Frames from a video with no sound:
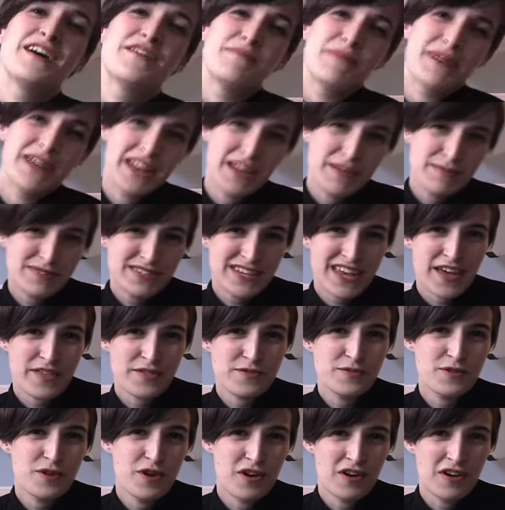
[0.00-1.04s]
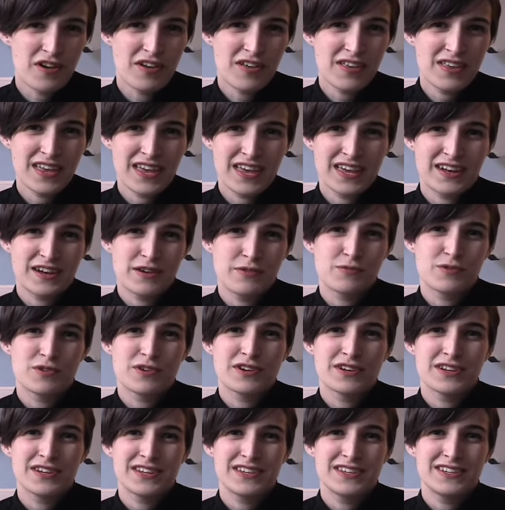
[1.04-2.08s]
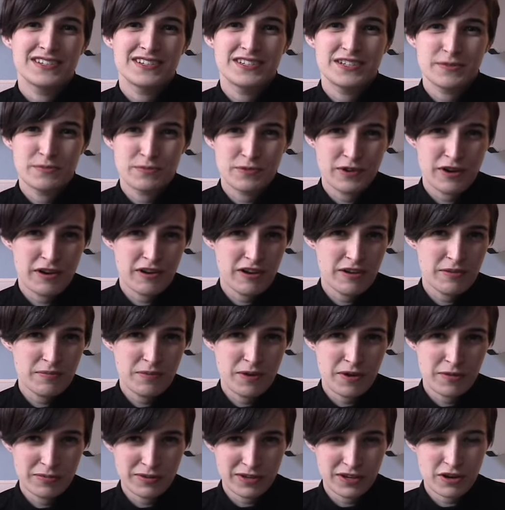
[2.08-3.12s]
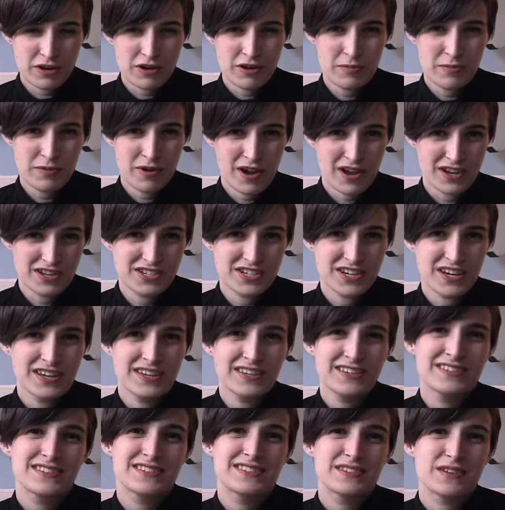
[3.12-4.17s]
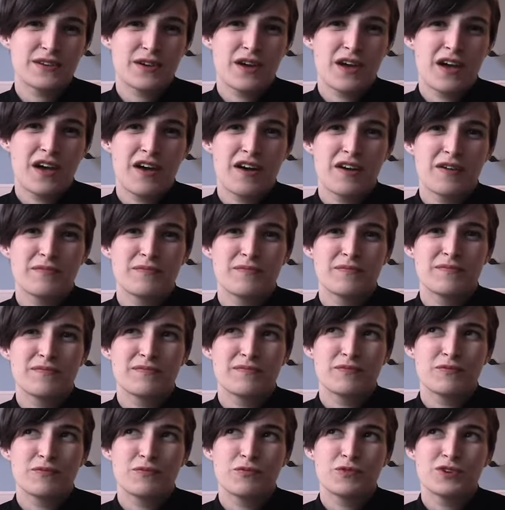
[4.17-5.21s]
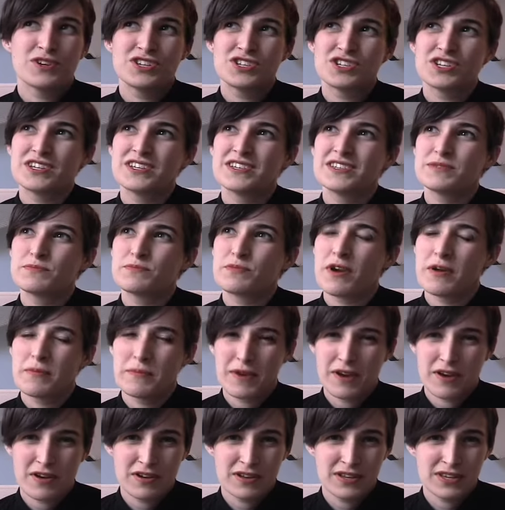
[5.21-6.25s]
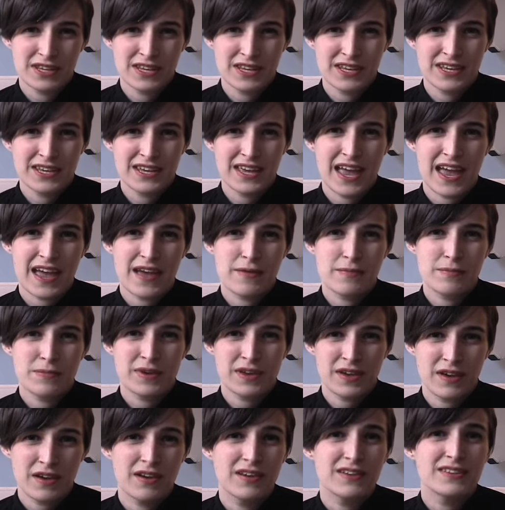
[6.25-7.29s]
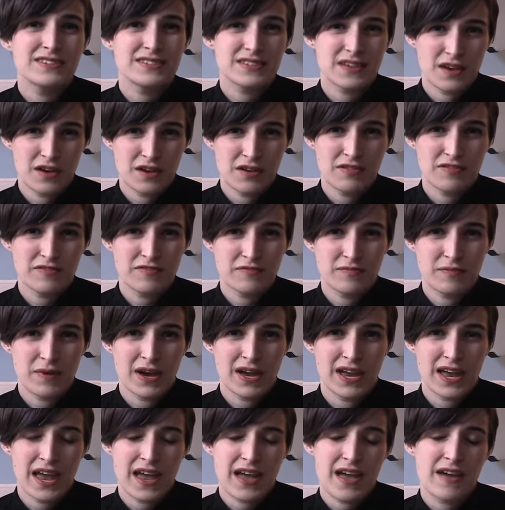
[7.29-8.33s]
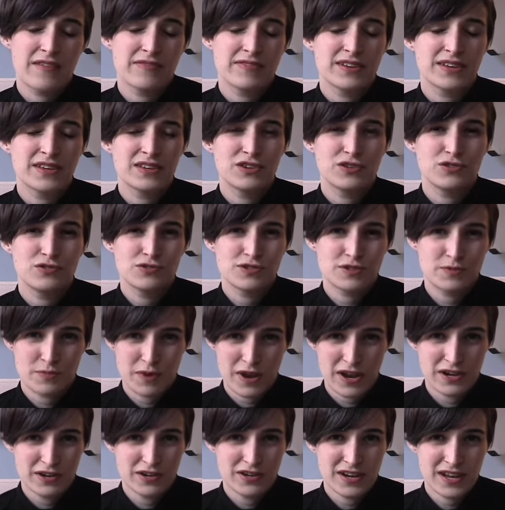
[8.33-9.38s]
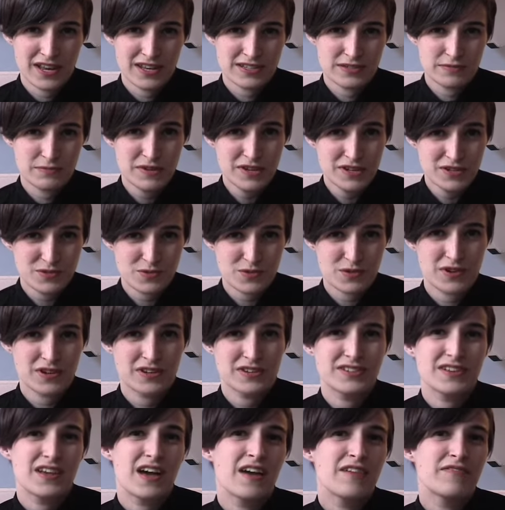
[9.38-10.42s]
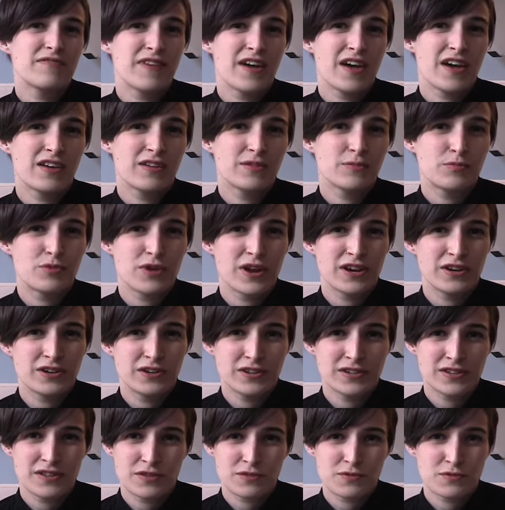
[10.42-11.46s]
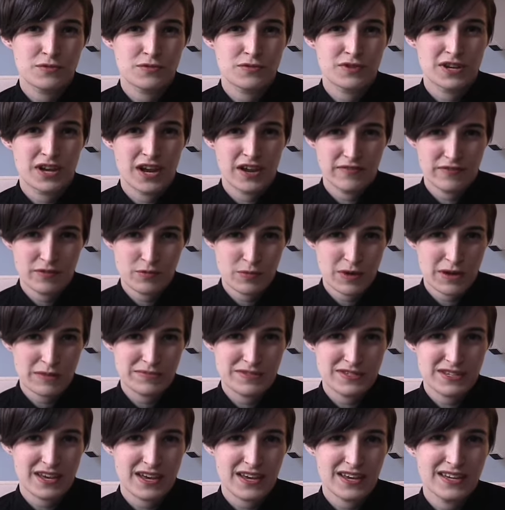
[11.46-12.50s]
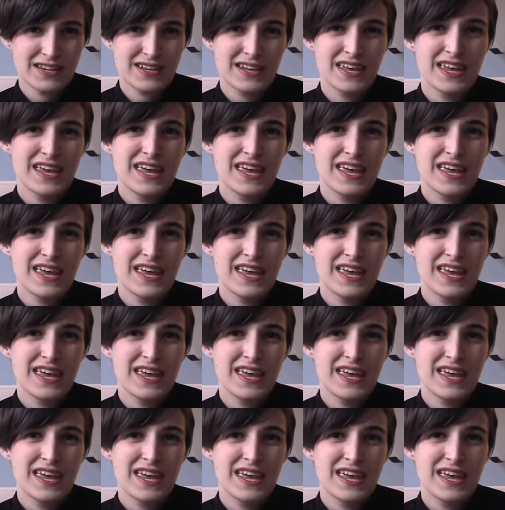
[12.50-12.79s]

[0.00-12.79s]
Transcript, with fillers: my name is Kathryne Hall and I work in temporary public art projects, um, which is primarily because of my having used Brainard as a mentor. I found Brainard through the NYFA website